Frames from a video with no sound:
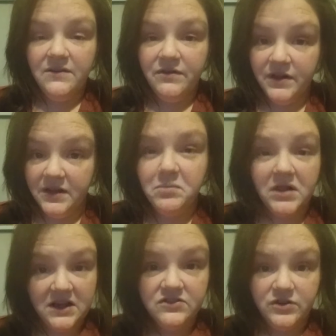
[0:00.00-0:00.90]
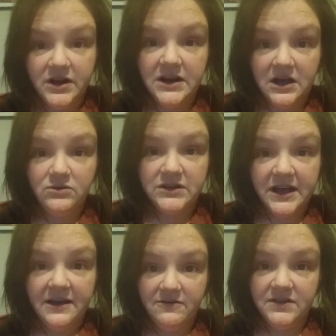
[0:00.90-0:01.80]
feeling blessed right now to
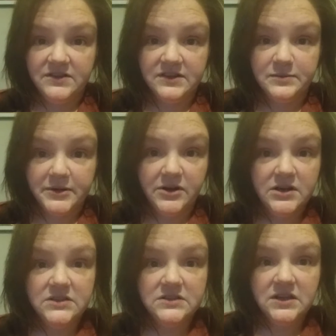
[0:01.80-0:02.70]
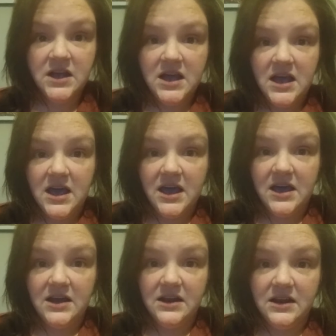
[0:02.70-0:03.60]
have this experience
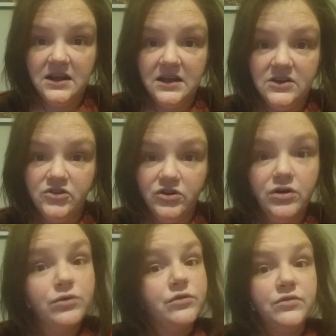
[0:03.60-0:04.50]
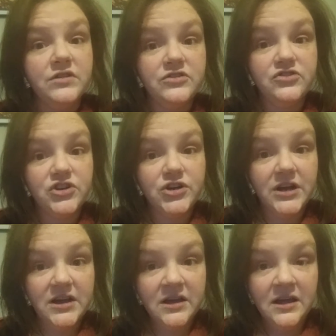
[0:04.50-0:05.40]
and to go through this
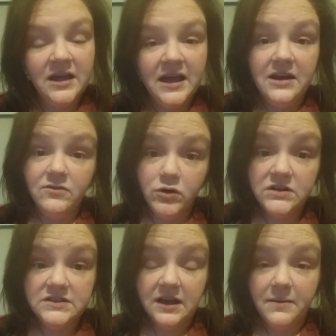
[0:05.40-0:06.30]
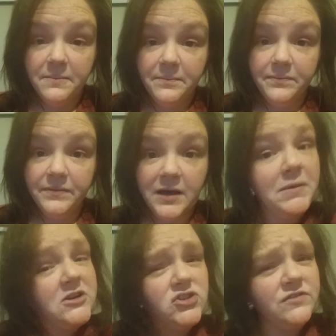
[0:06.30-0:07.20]
journey. And of course, I'm
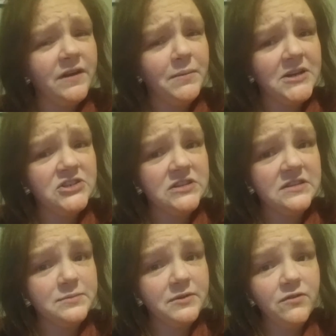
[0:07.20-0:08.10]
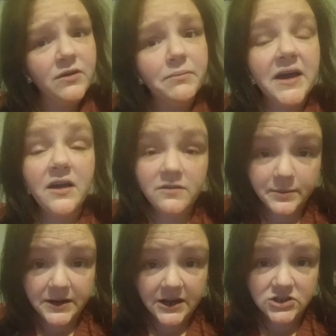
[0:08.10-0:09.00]
not sure if I mentioned this before. My
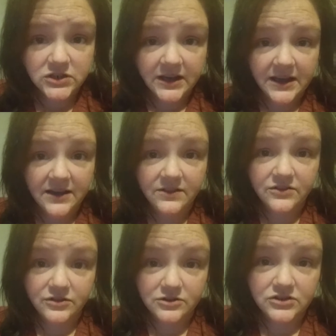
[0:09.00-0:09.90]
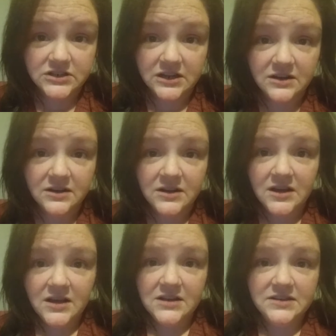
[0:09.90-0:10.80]
husband actually had the surgery done
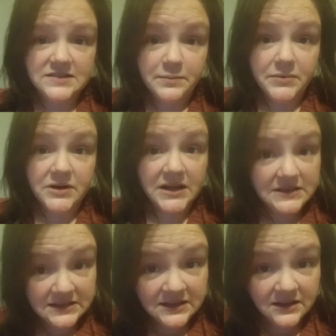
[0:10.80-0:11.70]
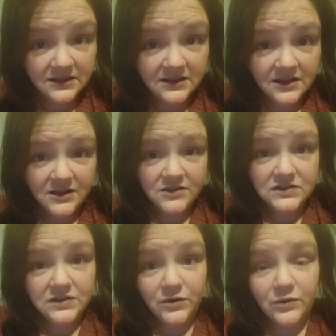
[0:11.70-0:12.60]
December 19th.
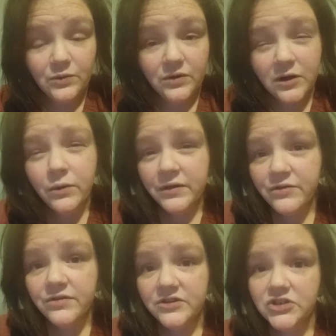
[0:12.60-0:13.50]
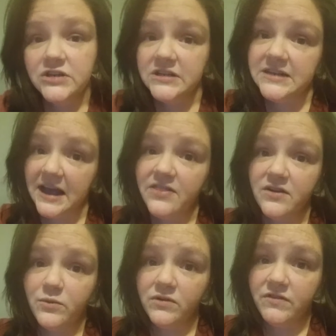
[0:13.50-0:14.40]
So we're going through the journey
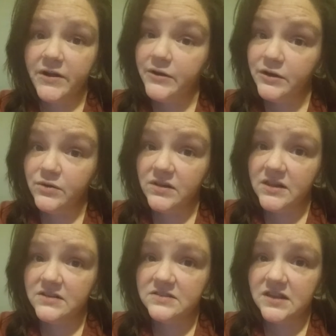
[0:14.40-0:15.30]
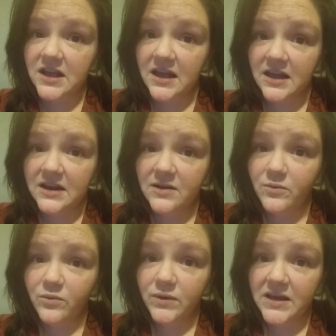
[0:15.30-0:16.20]
together. We're very new to this and
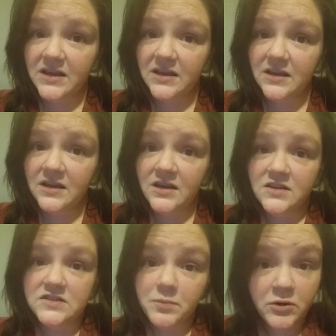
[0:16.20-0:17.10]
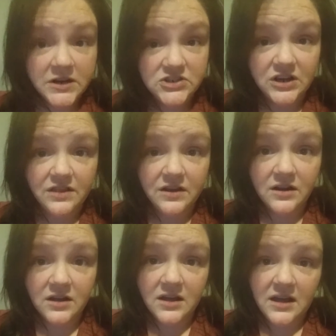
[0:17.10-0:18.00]
we support each
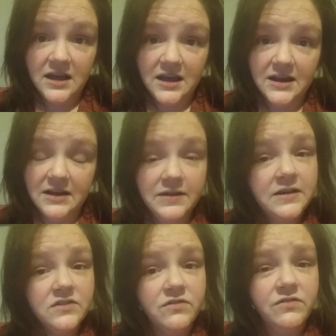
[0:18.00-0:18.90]
other. And I think it's